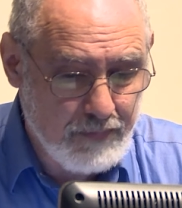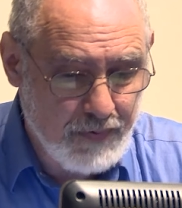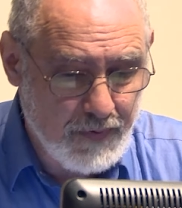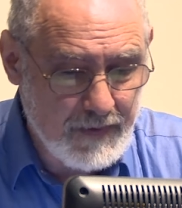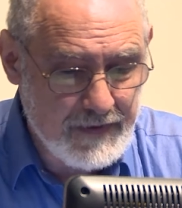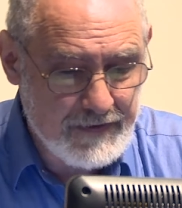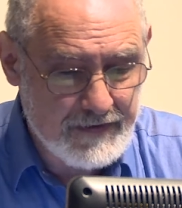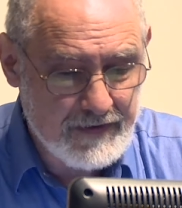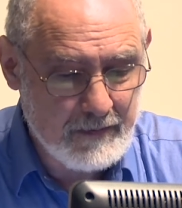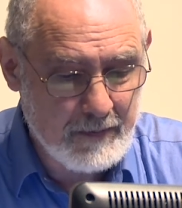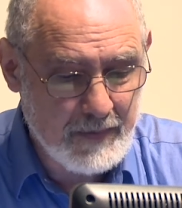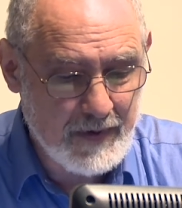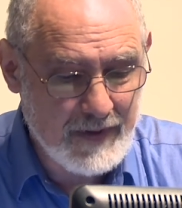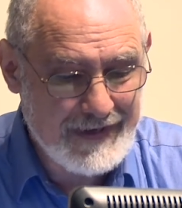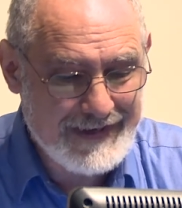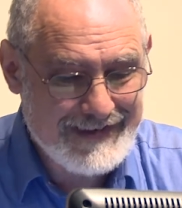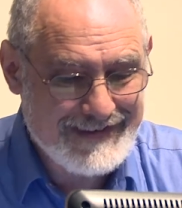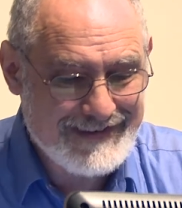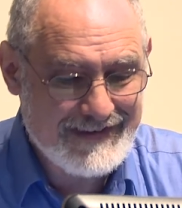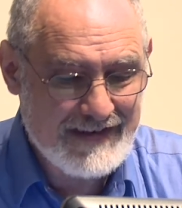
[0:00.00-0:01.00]
principle,
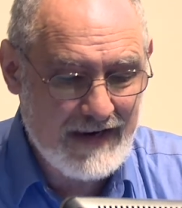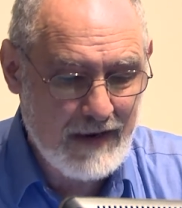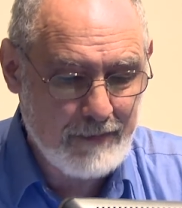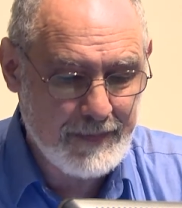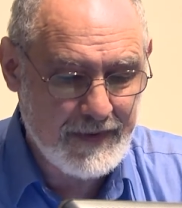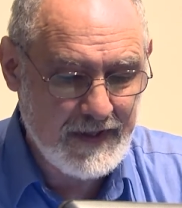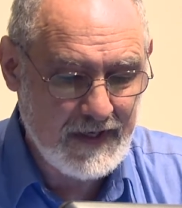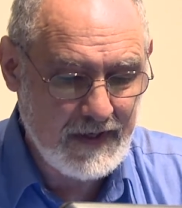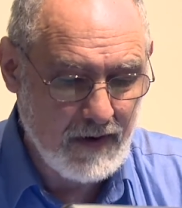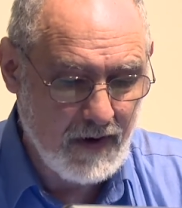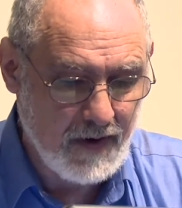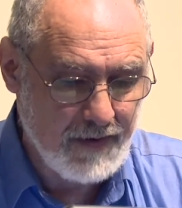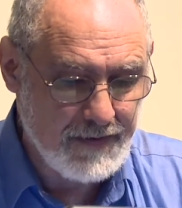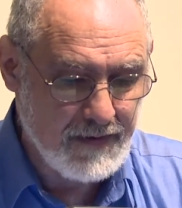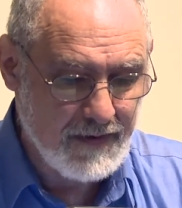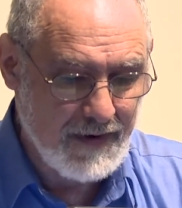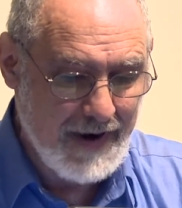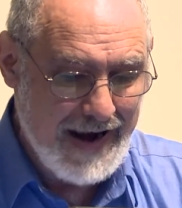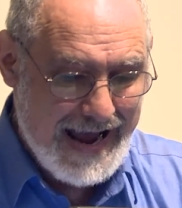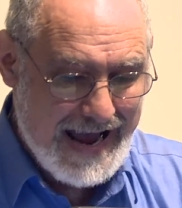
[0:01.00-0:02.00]
accept the
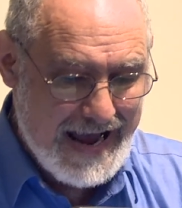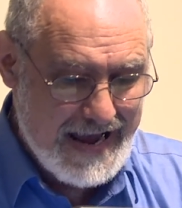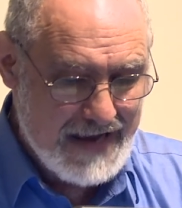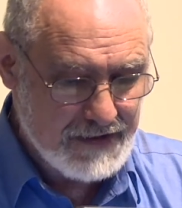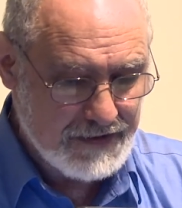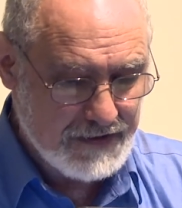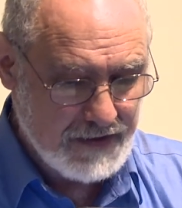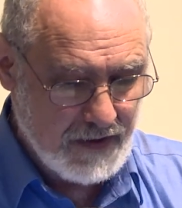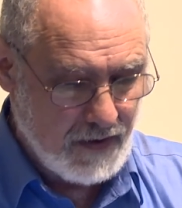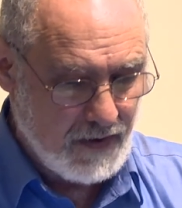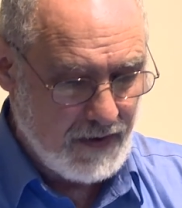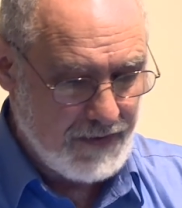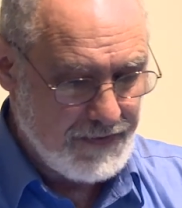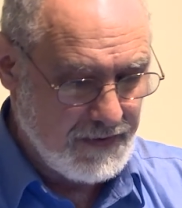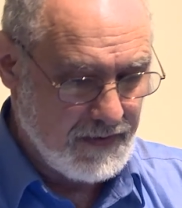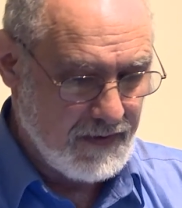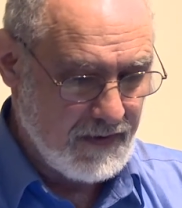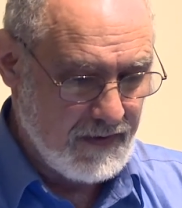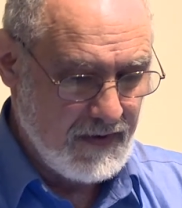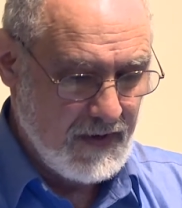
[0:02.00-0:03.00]
other as
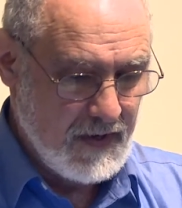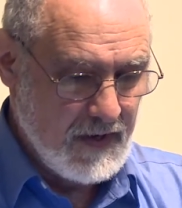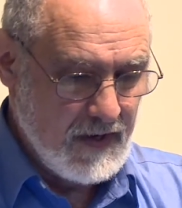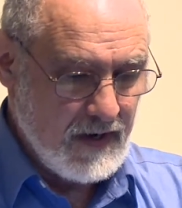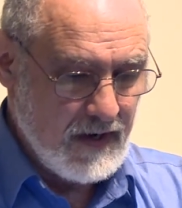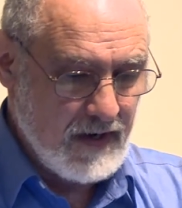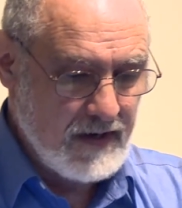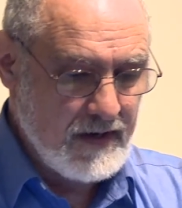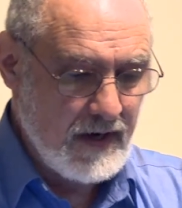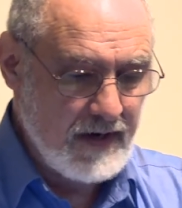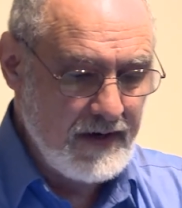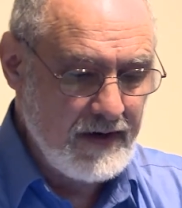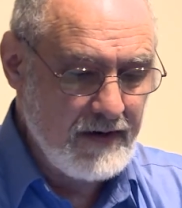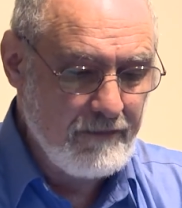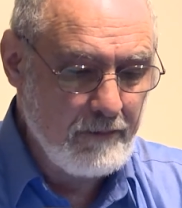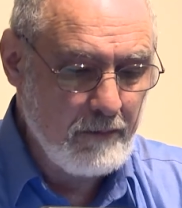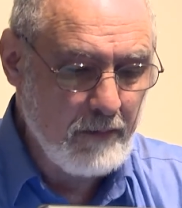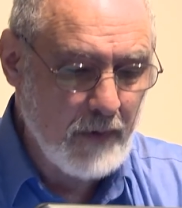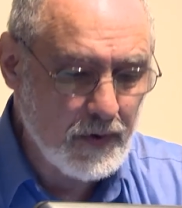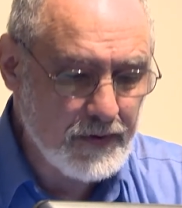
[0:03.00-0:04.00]
other, a kind
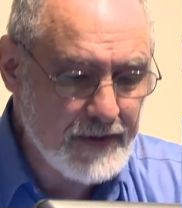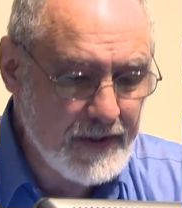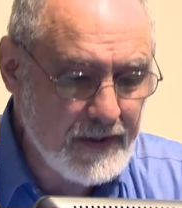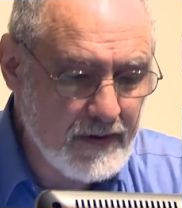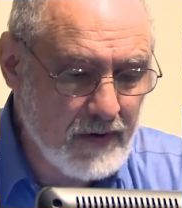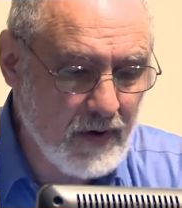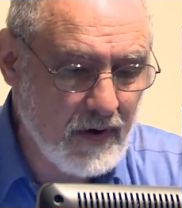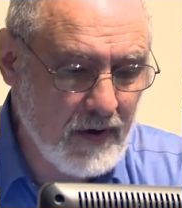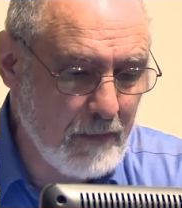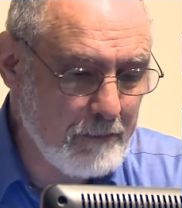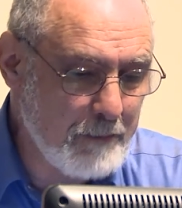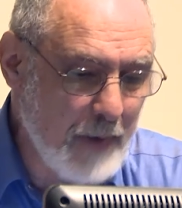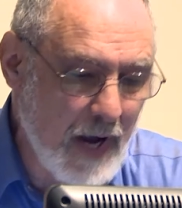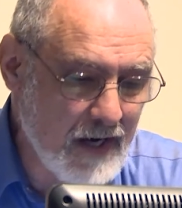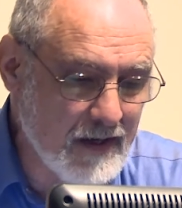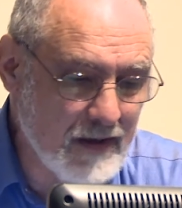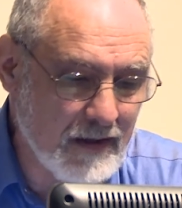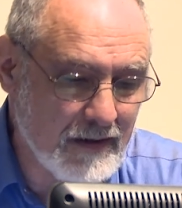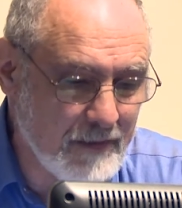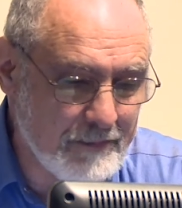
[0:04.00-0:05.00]
of
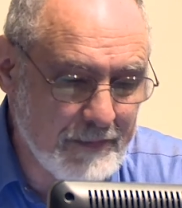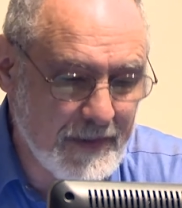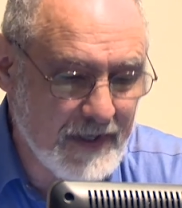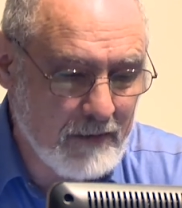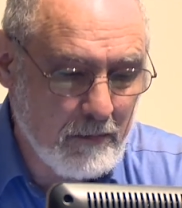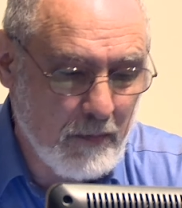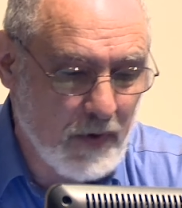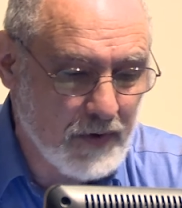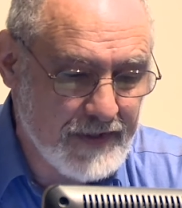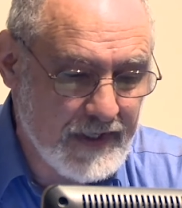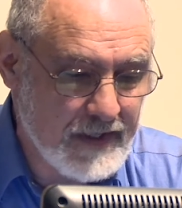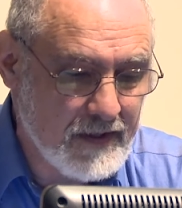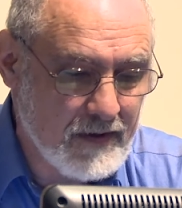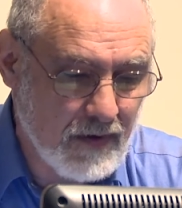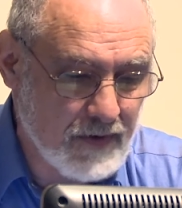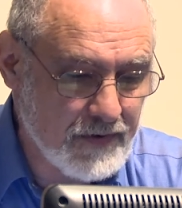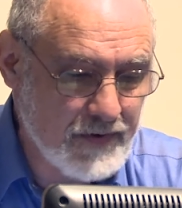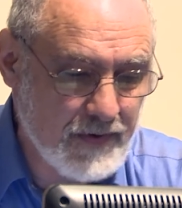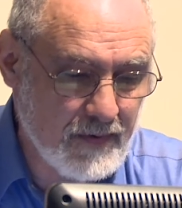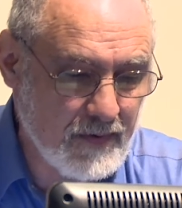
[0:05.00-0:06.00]
apocalyptic
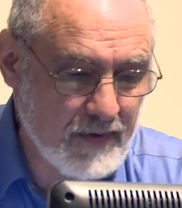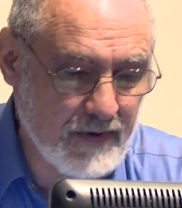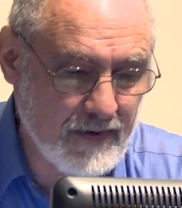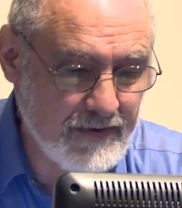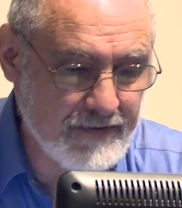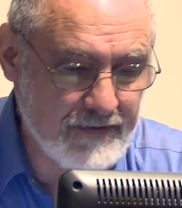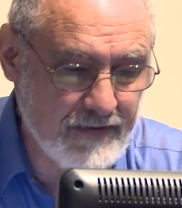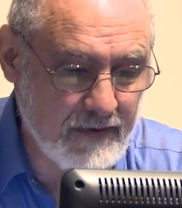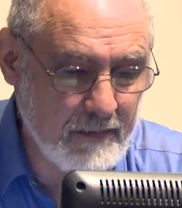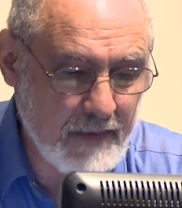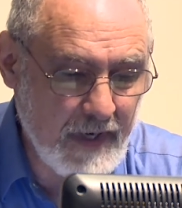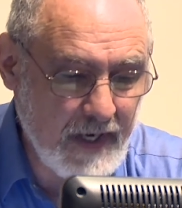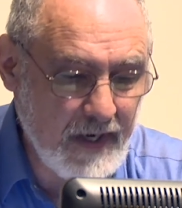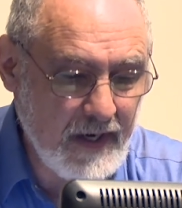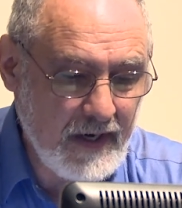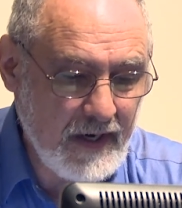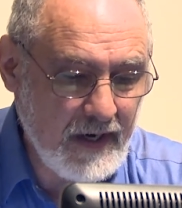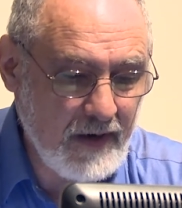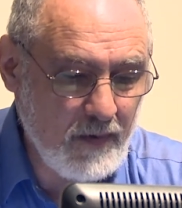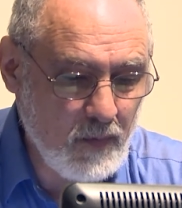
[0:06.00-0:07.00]
multiculturalism
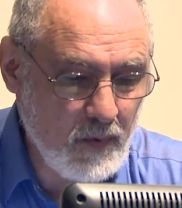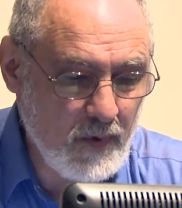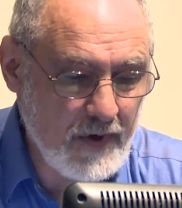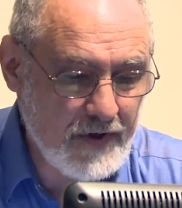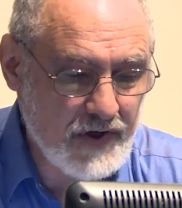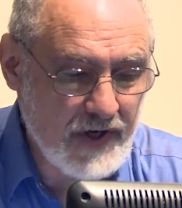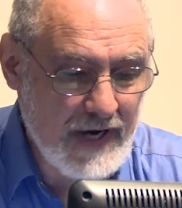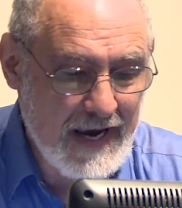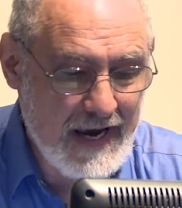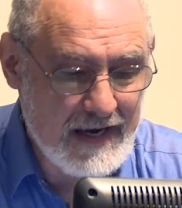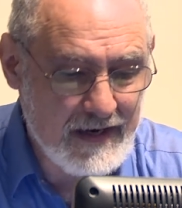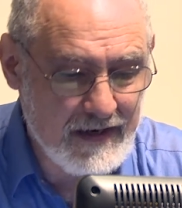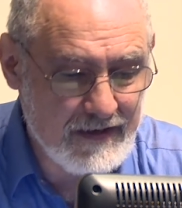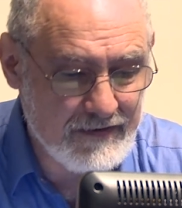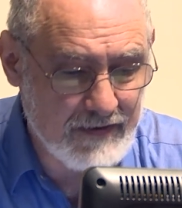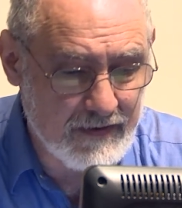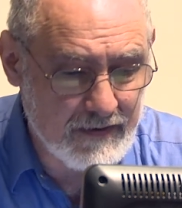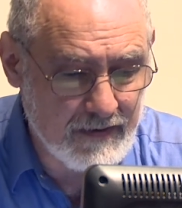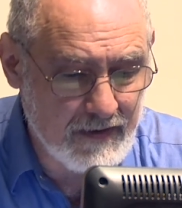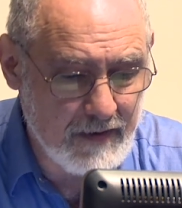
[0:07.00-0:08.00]
in which, at
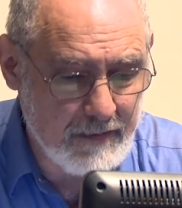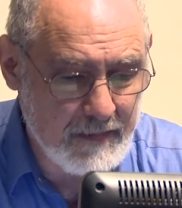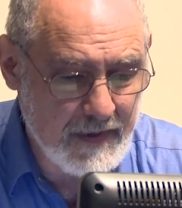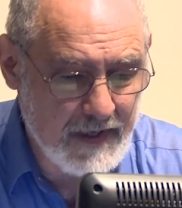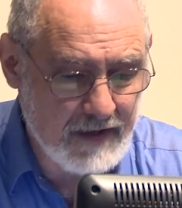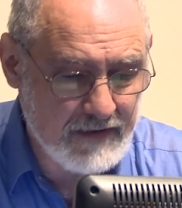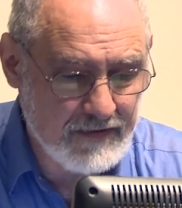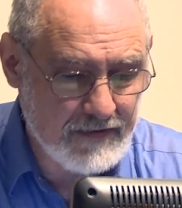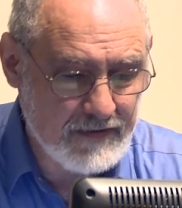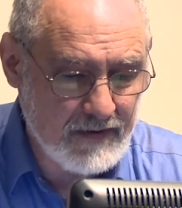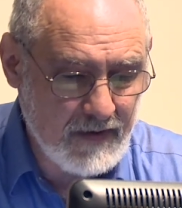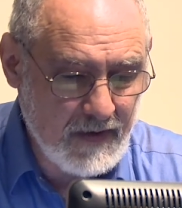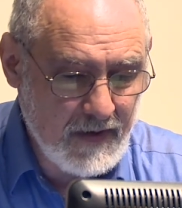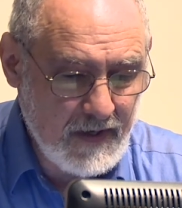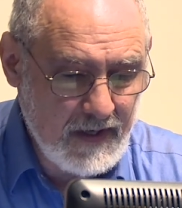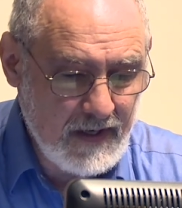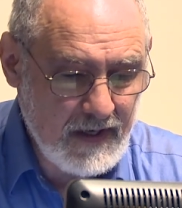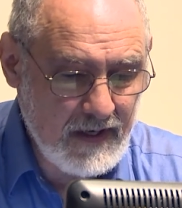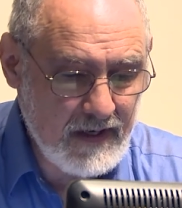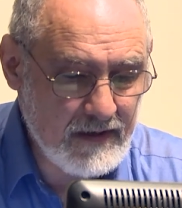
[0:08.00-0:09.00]
its limits,
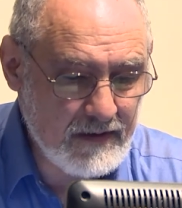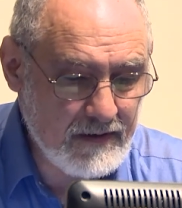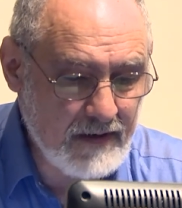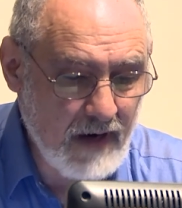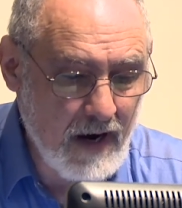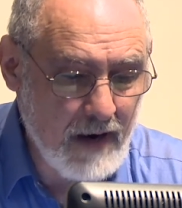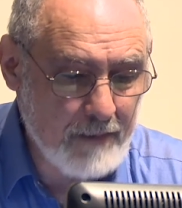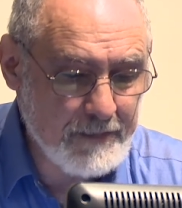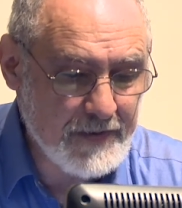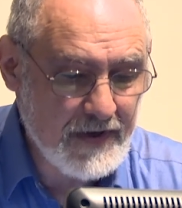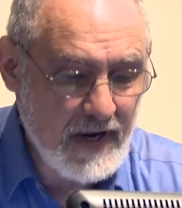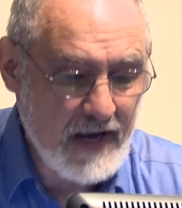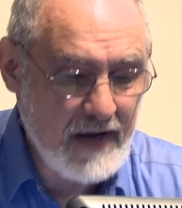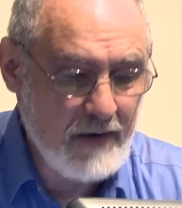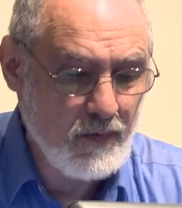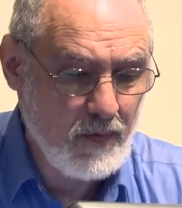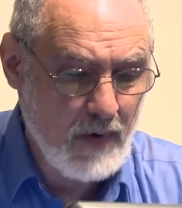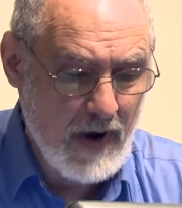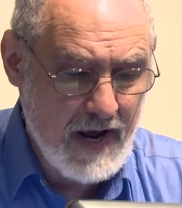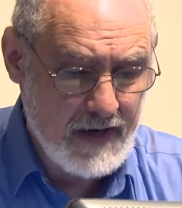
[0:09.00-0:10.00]
it adopts a
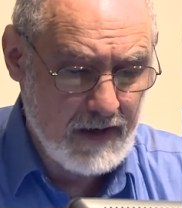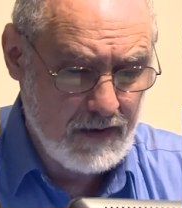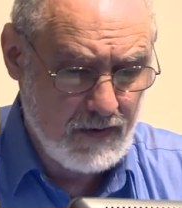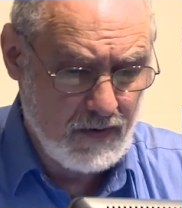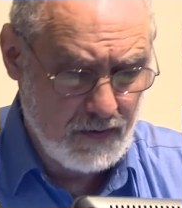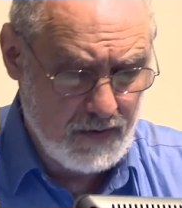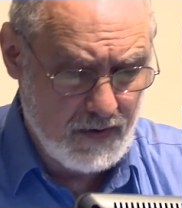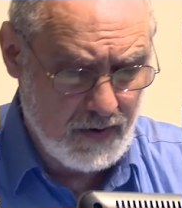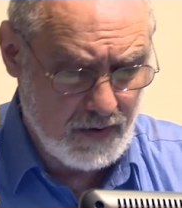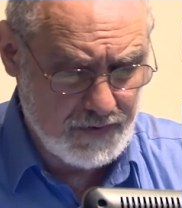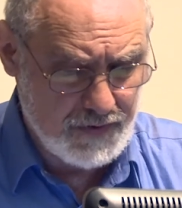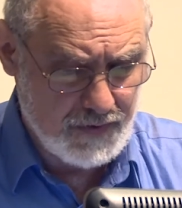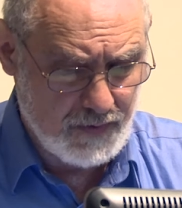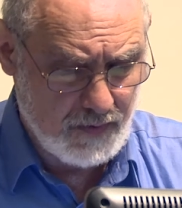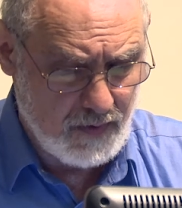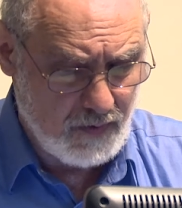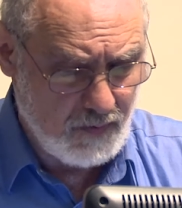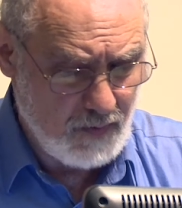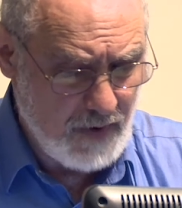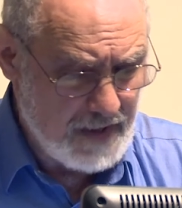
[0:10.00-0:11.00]
radical
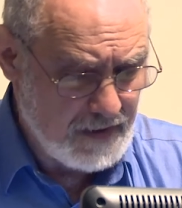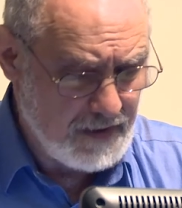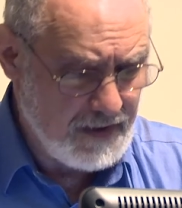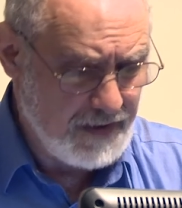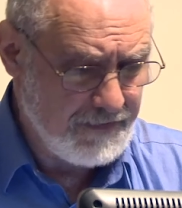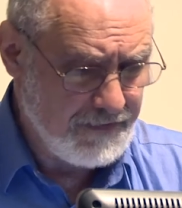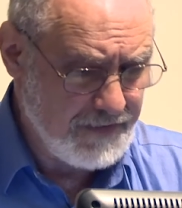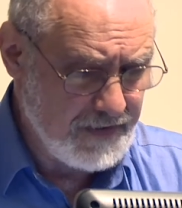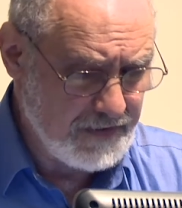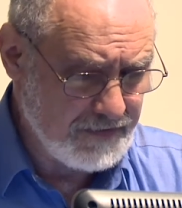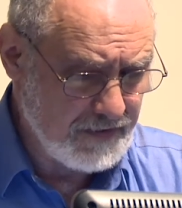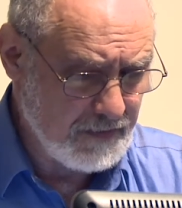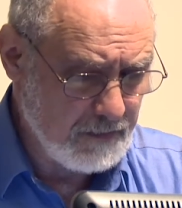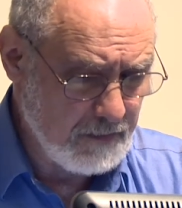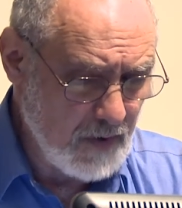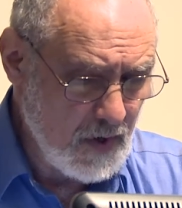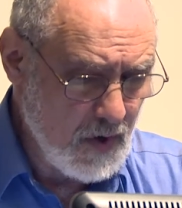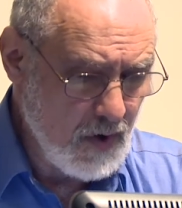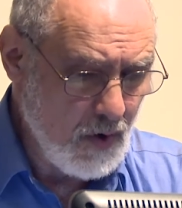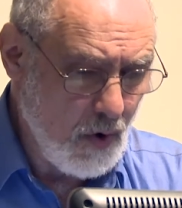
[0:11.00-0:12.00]
cultural relativism.